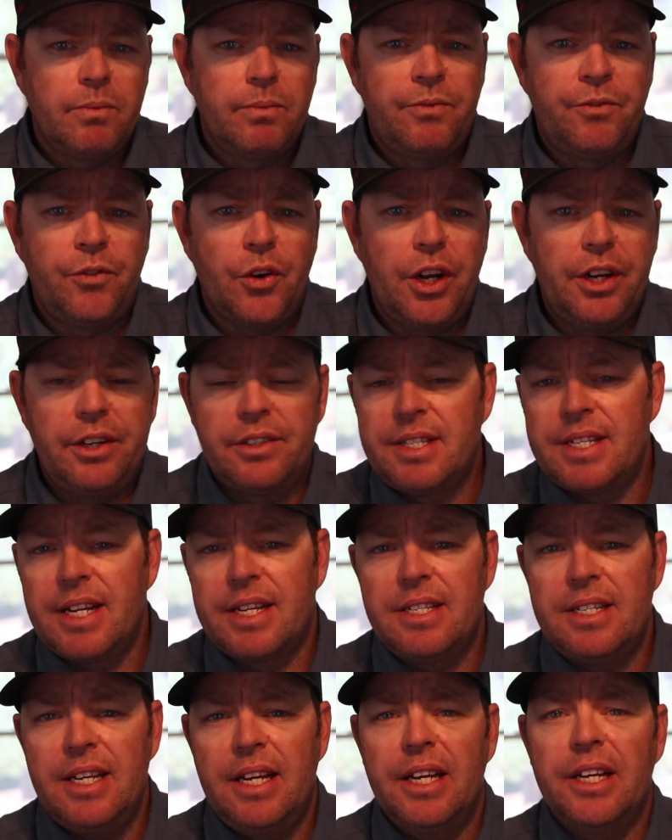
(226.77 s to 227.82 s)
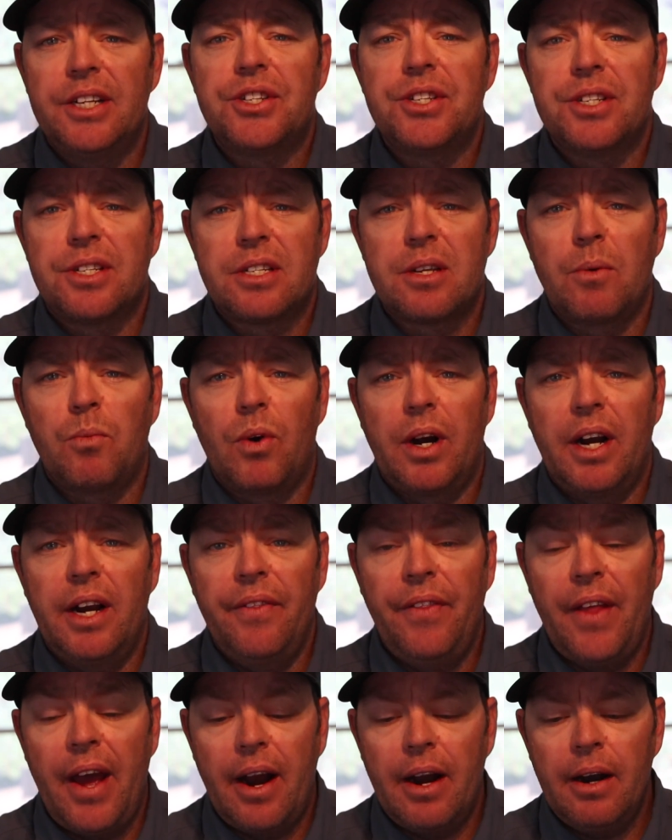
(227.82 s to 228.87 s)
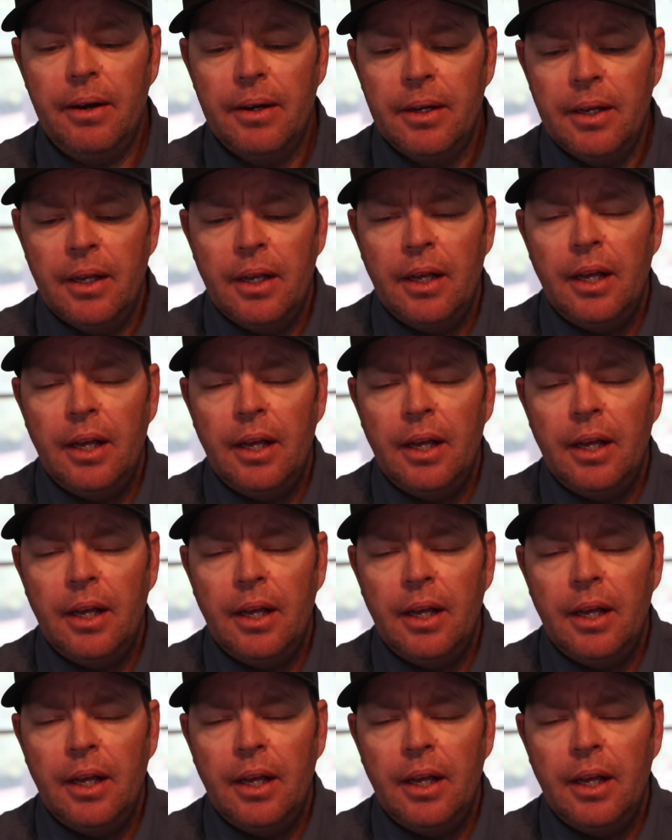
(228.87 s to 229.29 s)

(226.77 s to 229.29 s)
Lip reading: foot, 16 inches somewhere in there.